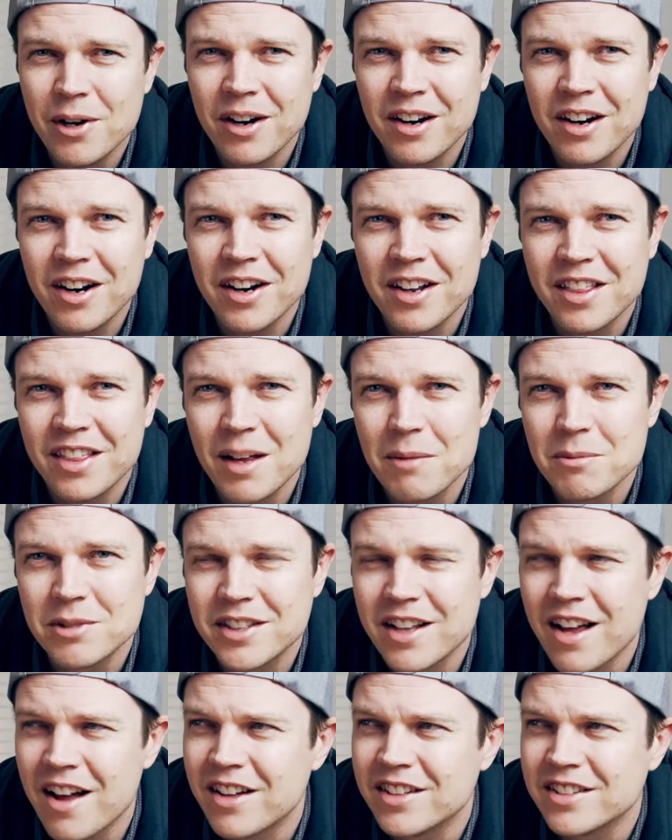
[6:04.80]
a lot of thumbs
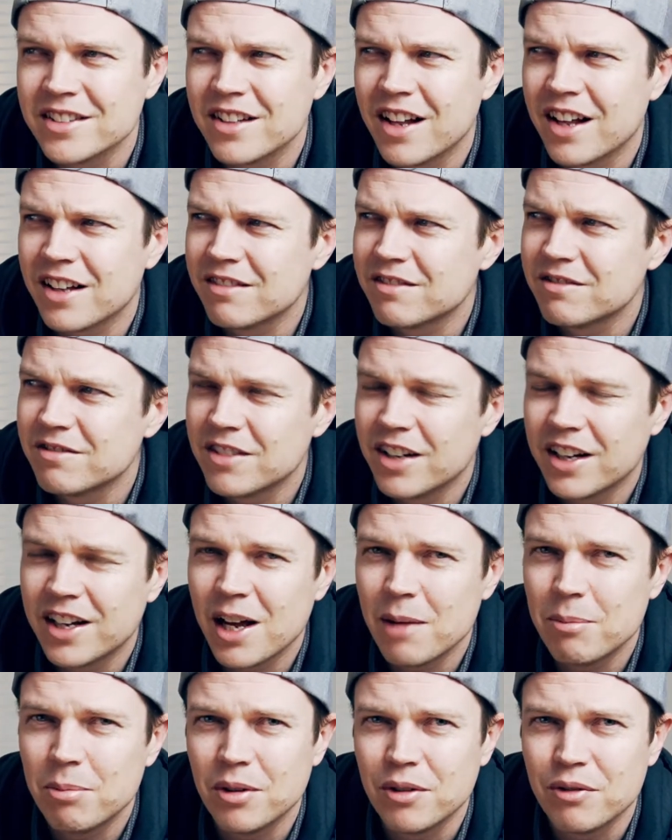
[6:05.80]
downs, like a
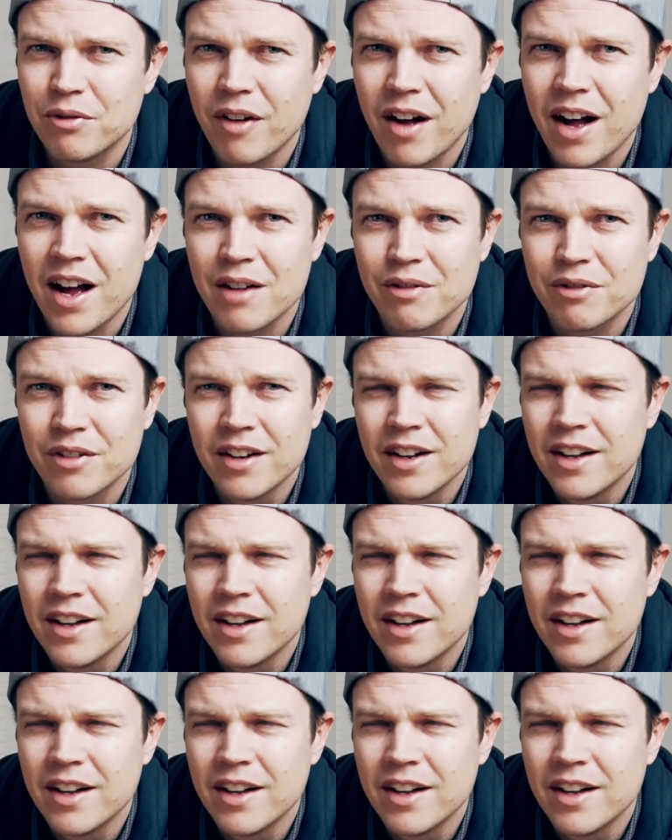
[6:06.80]
couple, 5.